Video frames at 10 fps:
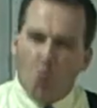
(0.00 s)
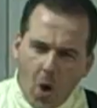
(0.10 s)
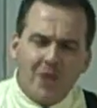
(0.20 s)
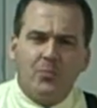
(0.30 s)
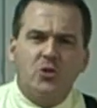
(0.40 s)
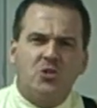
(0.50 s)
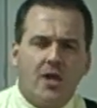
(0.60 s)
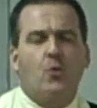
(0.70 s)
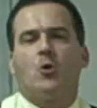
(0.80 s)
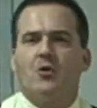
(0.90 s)

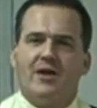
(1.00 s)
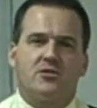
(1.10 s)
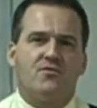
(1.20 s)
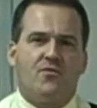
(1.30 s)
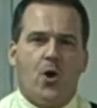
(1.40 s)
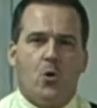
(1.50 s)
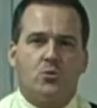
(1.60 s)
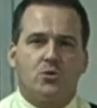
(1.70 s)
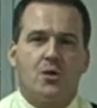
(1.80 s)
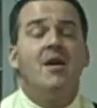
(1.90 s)
1% or less of the vote.